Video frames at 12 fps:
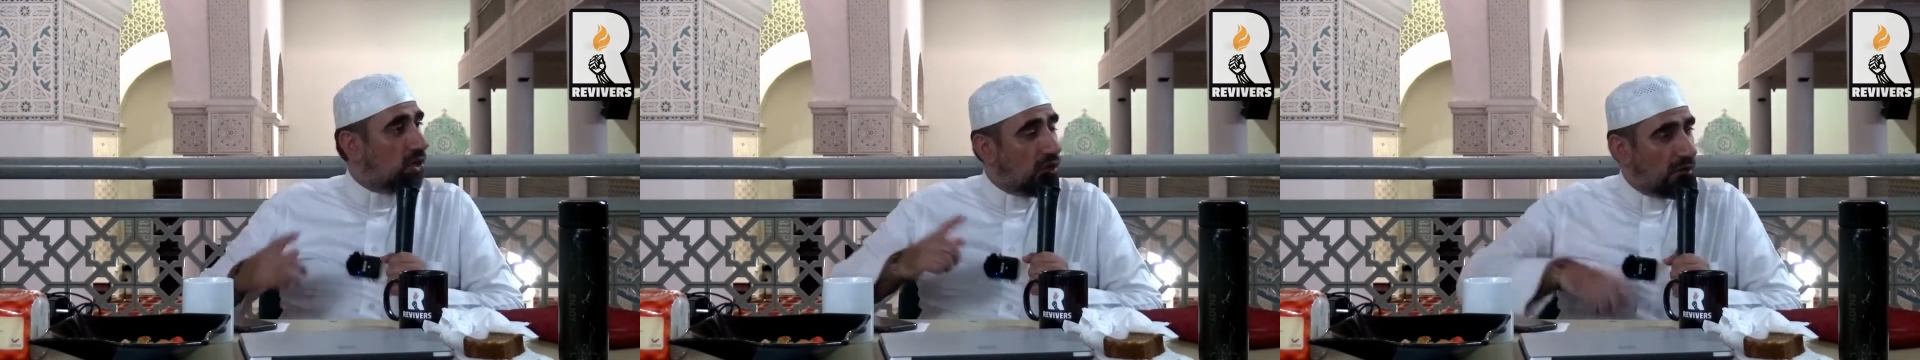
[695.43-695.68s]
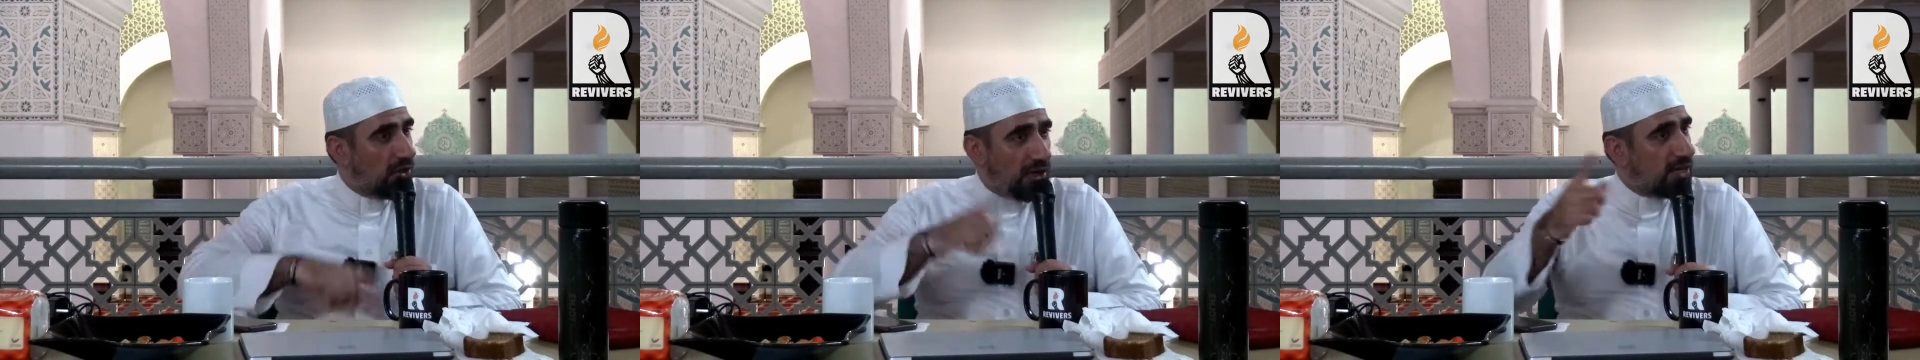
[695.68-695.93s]

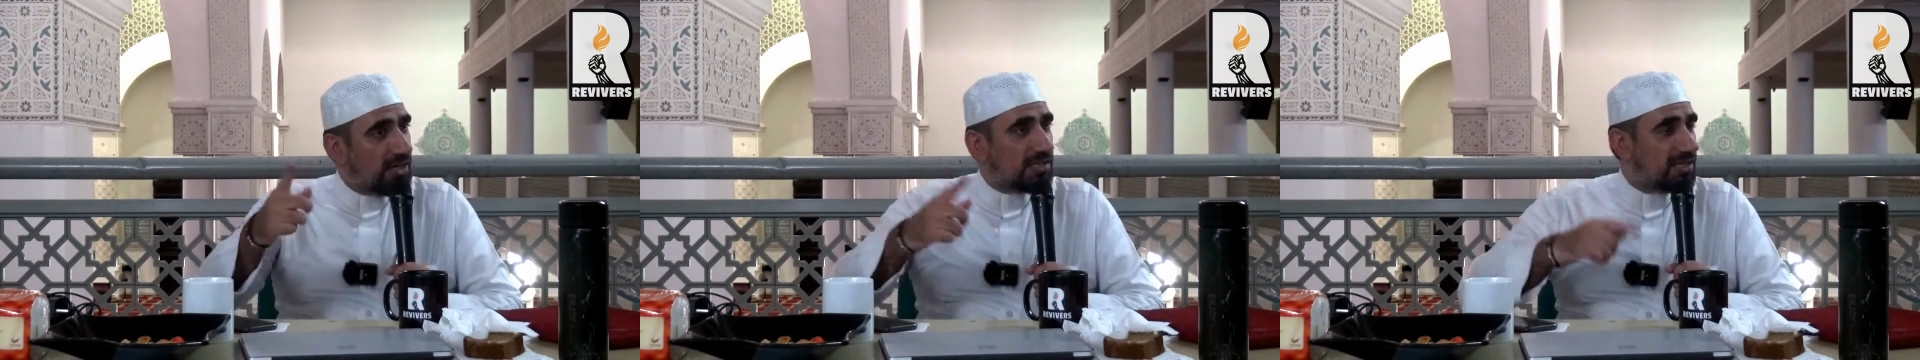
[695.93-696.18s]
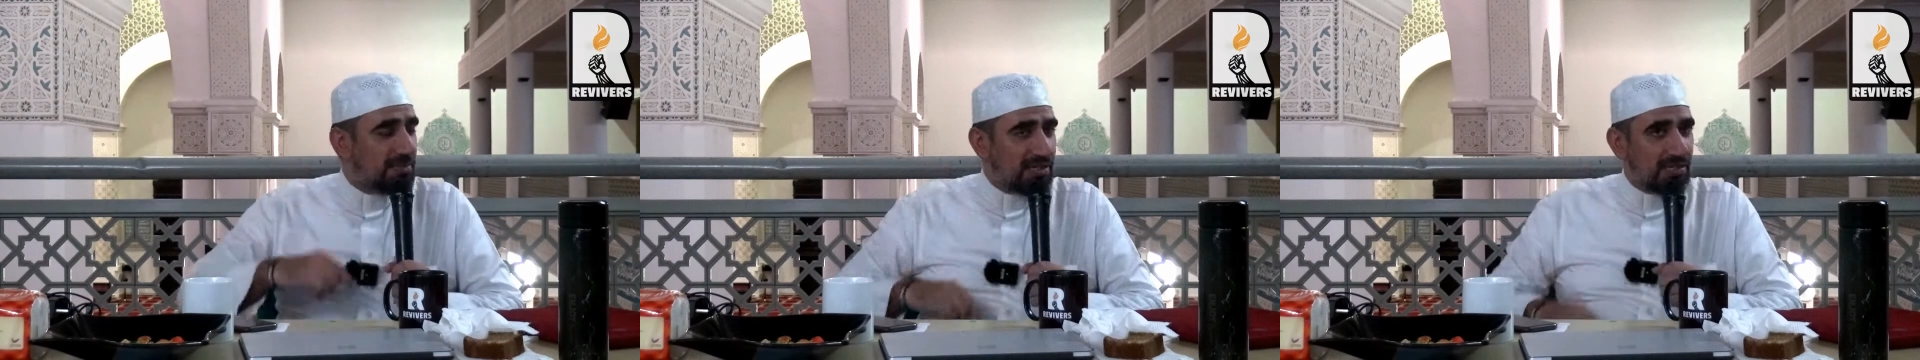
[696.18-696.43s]
Although he
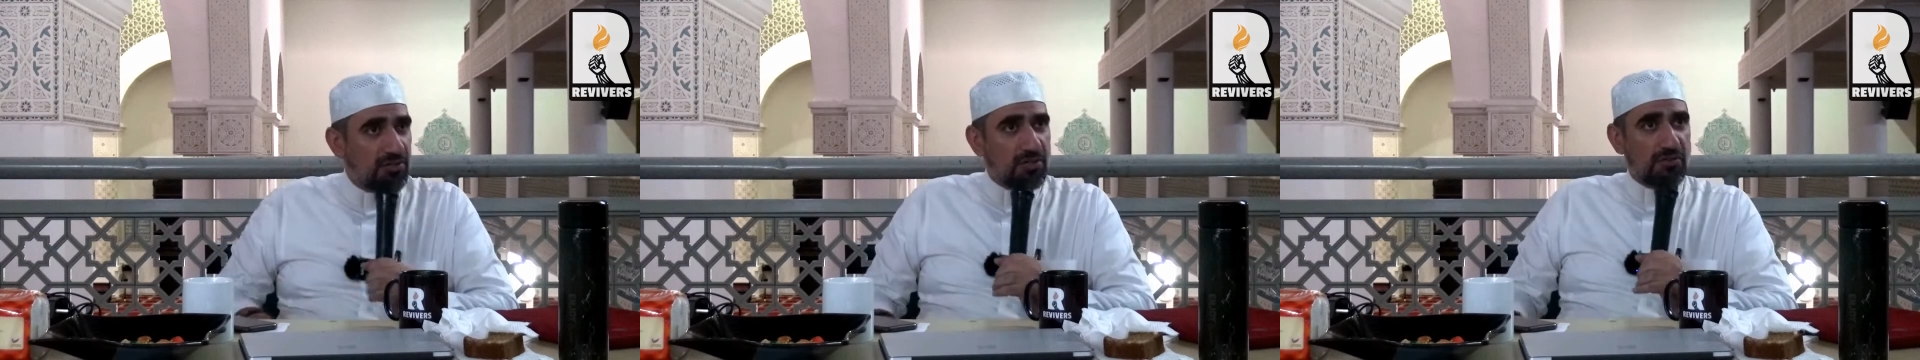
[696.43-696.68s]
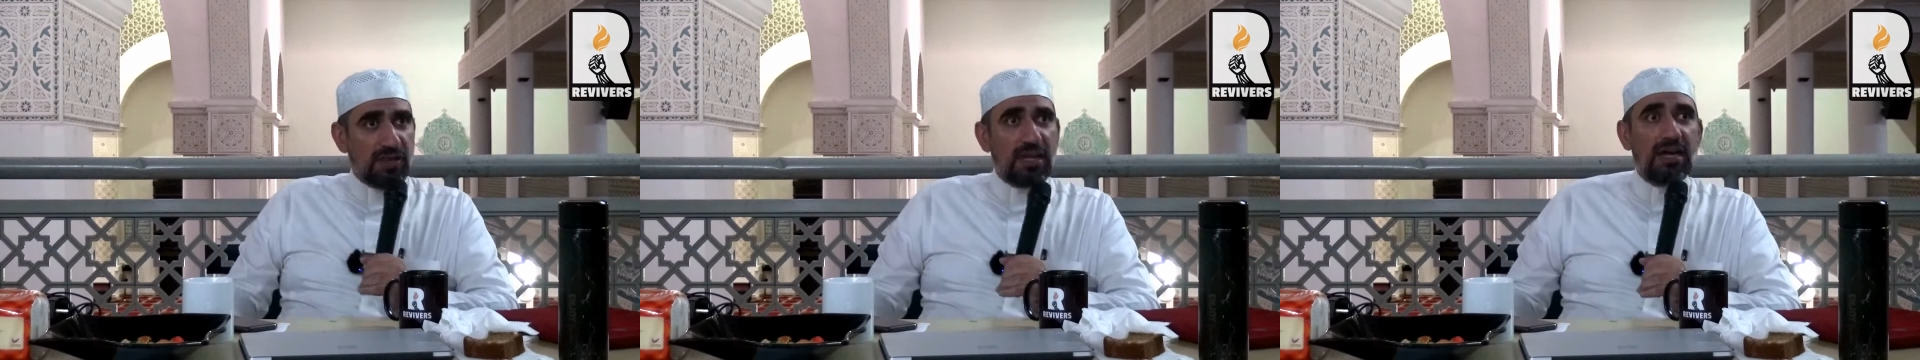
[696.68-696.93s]
is the
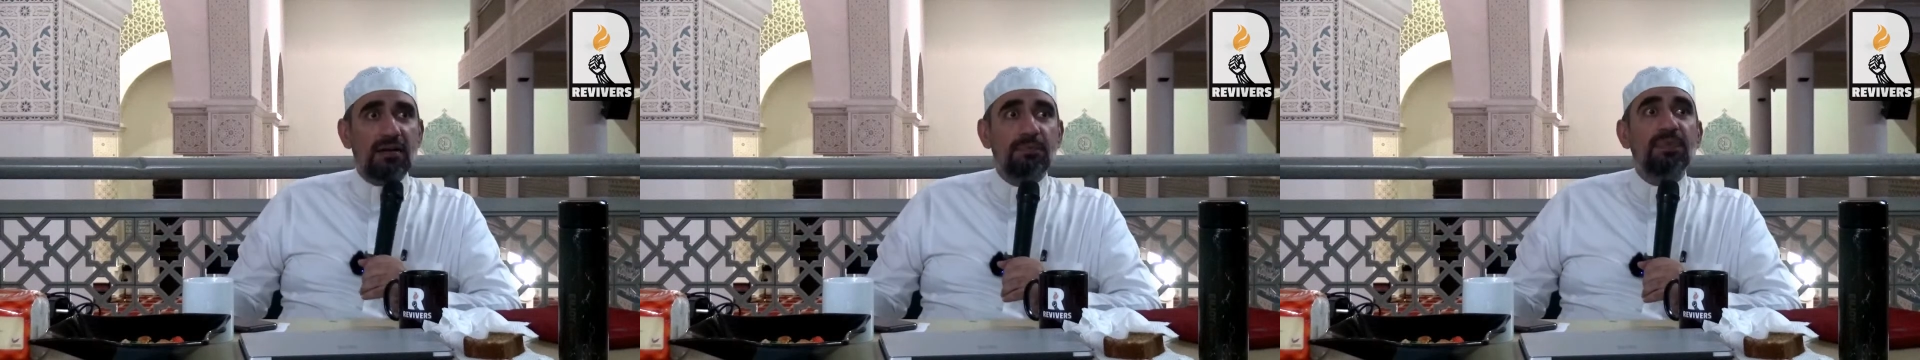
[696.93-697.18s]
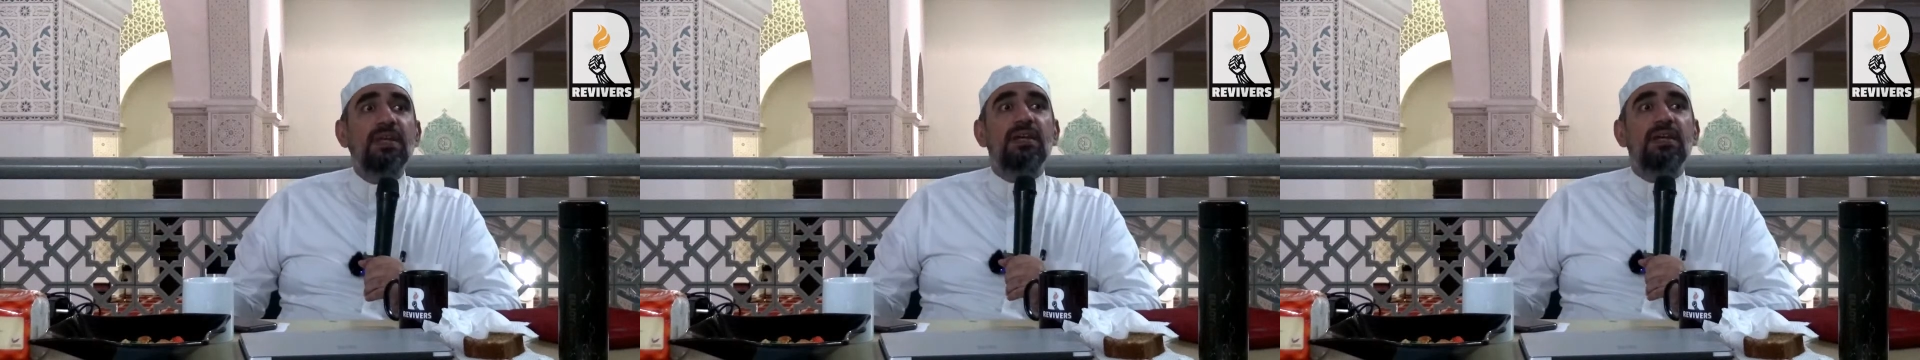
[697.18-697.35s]
messenger of Allah,